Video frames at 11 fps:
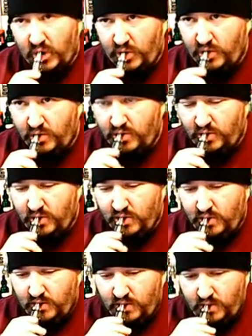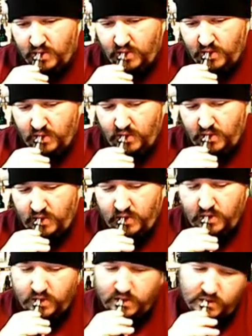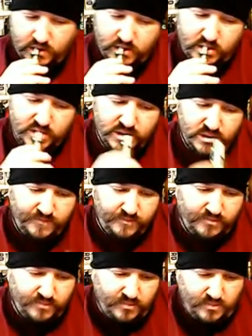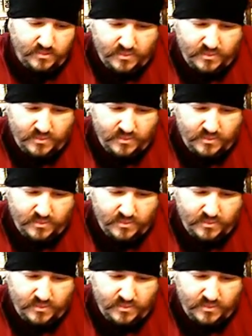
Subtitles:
Nothing is said.